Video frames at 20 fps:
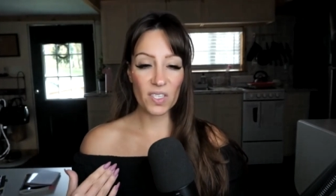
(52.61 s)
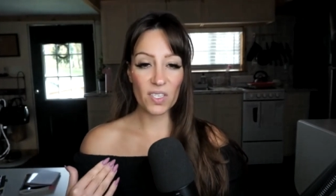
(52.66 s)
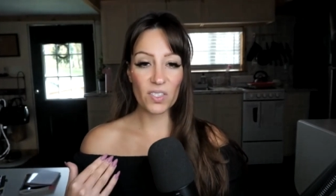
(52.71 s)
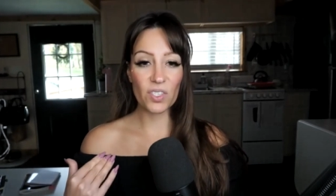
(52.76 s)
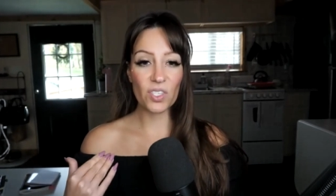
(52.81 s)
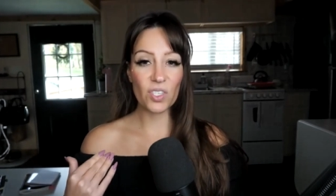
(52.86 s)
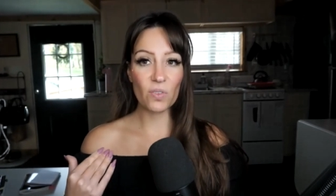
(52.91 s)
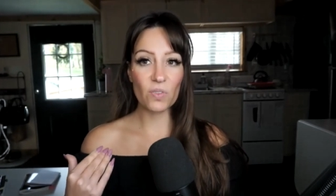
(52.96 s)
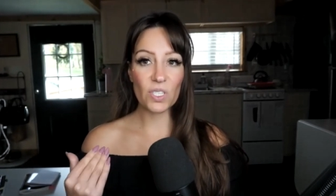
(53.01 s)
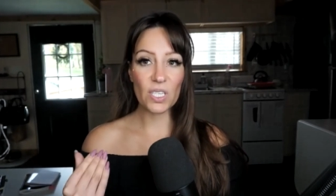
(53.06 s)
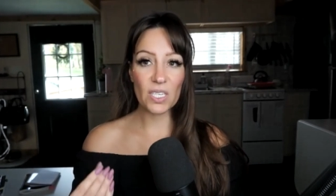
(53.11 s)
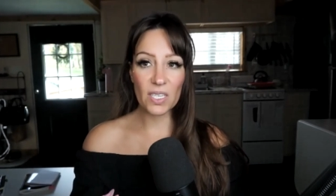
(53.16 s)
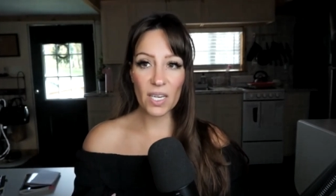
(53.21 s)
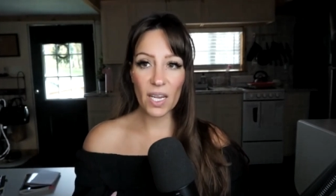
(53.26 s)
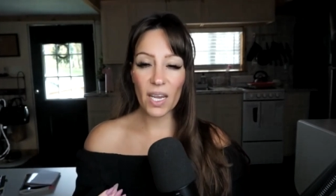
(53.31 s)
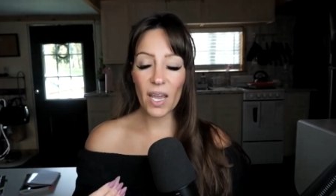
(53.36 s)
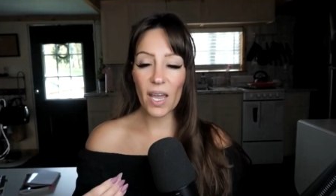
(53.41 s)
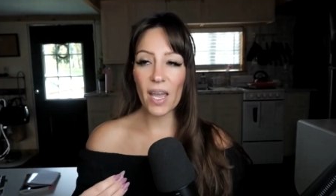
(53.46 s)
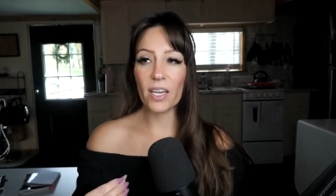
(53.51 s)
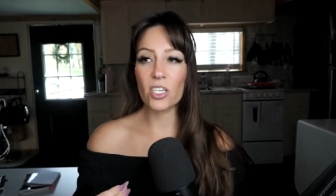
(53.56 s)
And so
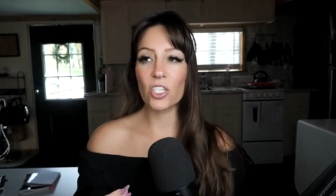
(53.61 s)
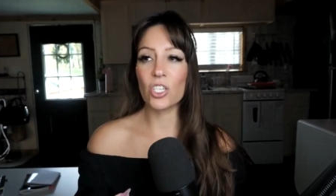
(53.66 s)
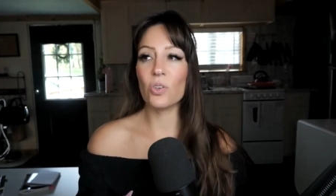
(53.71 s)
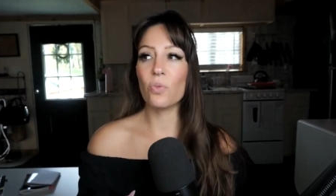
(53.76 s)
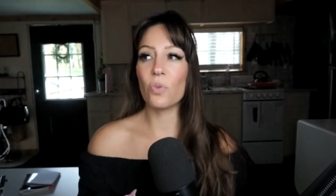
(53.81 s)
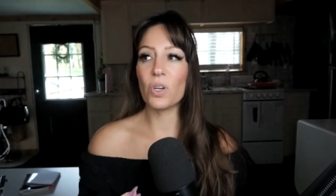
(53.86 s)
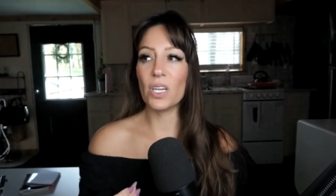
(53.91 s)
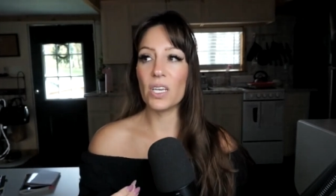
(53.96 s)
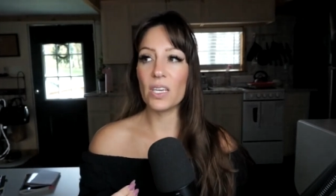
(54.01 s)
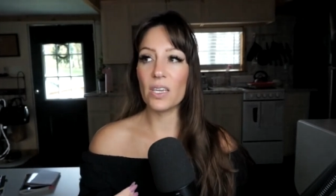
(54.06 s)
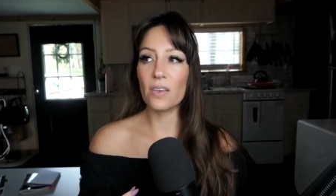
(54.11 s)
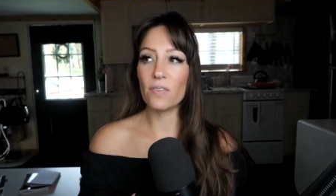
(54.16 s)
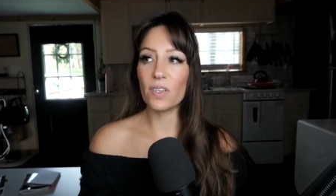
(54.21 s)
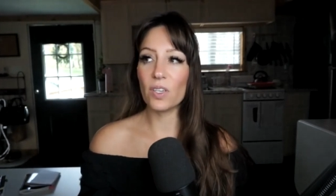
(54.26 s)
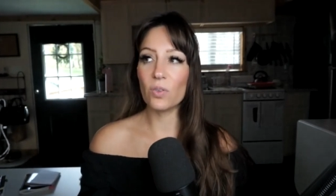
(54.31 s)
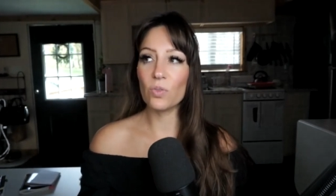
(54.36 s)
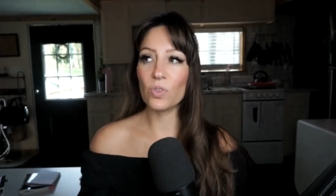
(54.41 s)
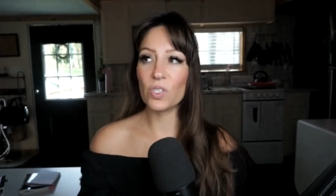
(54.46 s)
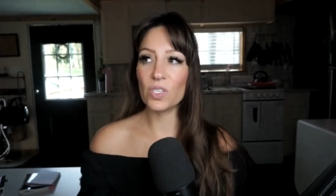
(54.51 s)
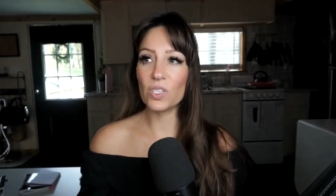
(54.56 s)
today, I actually want to give
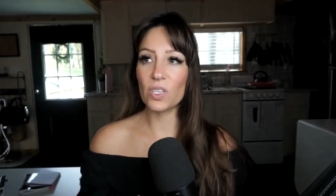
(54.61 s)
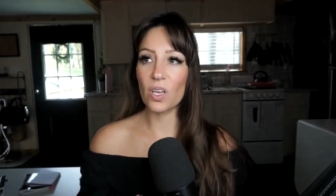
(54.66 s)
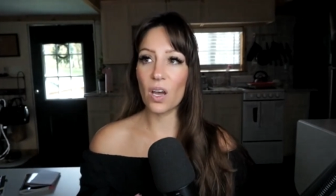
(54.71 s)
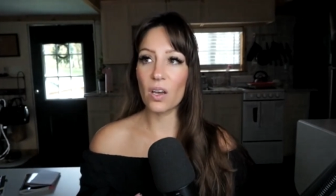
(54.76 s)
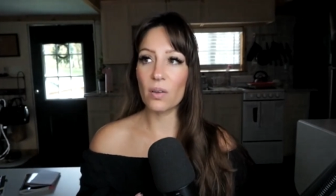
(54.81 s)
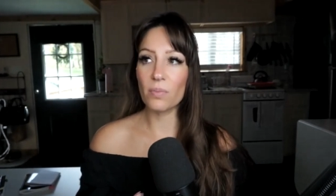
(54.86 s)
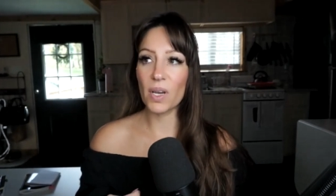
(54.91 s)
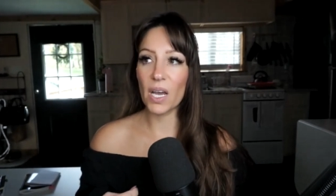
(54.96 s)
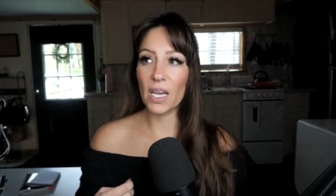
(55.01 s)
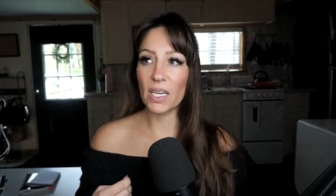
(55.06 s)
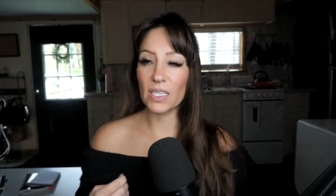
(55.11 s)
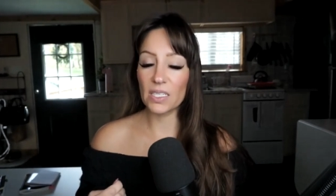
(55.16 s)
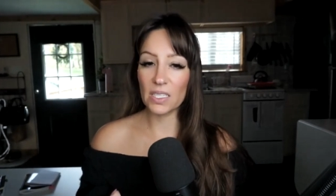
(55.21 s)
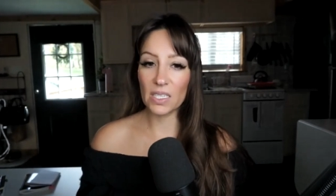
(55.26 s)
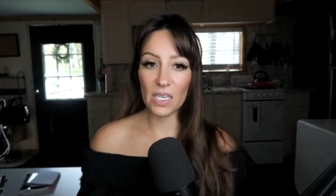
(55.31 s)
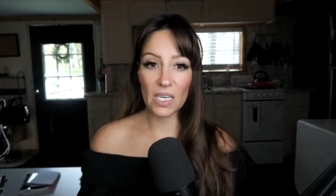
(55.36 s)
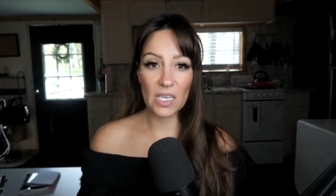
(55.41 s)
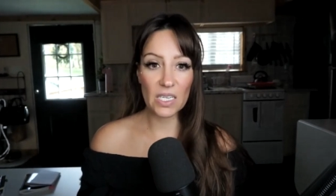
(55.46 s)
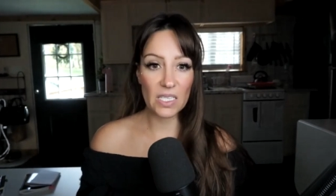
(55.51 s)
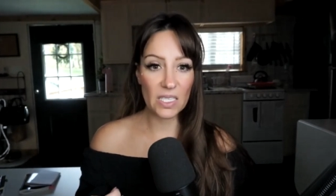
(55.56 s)
you some
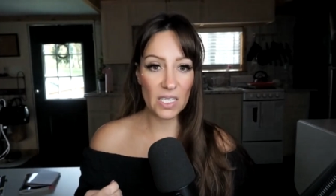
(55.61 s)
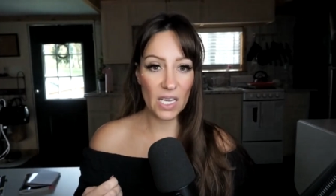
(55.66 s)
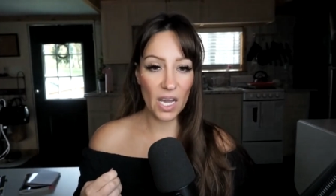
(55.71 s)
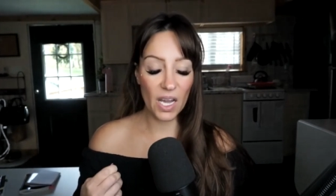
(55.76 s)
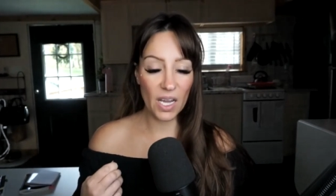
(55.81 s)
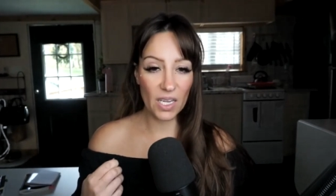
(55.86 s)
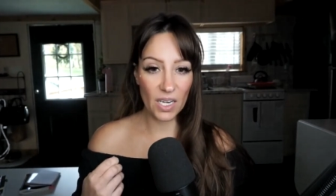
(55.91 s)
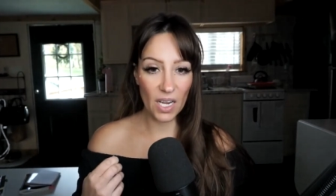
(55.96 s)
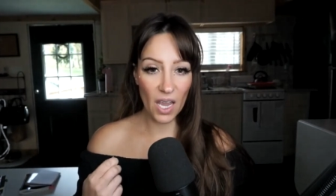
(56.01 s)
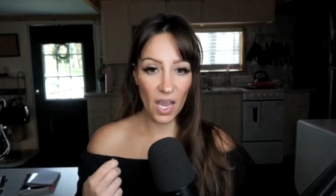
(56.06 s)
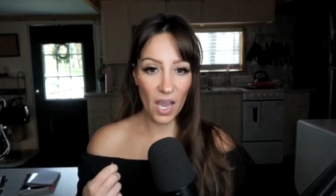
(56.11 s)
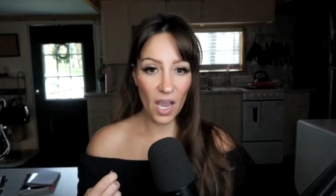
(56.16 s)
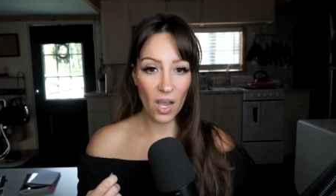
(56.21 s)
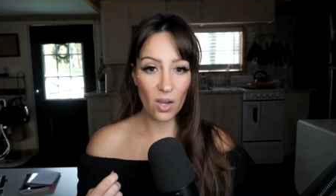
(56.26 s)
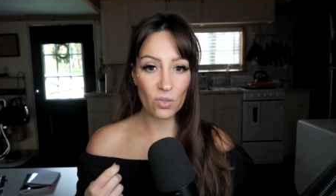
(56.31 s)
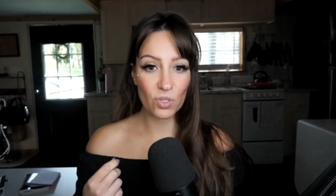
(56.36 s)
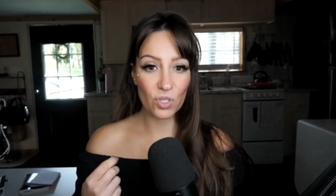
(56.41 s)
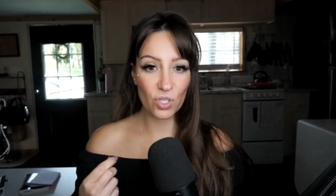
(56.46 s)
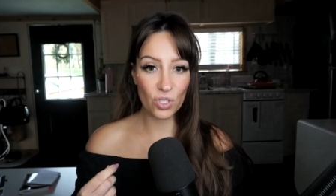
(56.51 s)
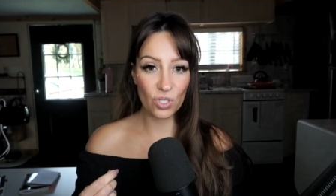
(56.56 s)
ideas on
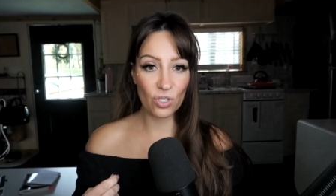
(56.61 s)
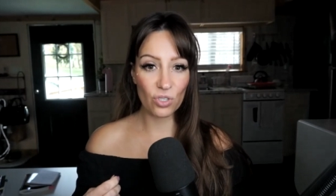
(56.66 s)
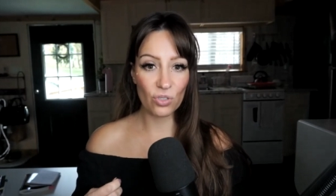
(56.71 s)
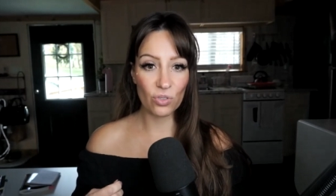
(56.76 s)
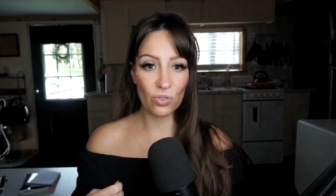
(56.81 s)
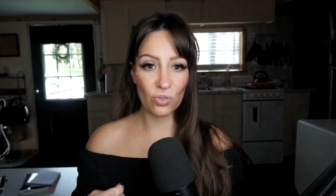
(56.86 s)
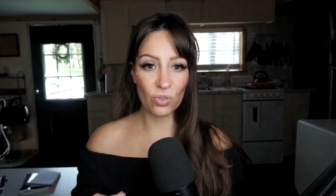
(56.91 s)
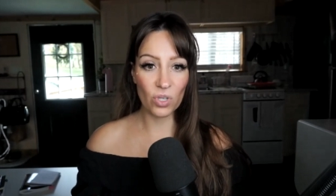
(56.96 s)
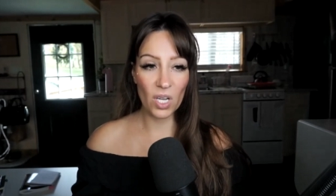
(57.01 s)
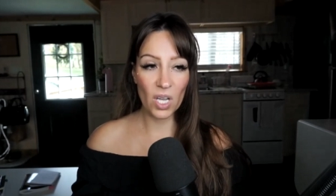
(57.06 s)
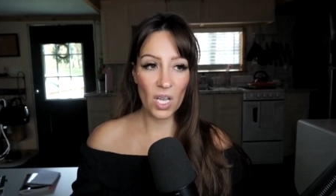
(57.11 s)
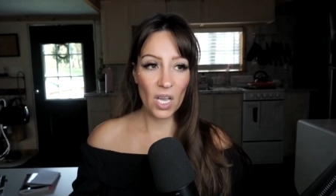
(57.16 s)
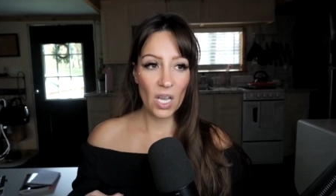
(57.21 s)
how to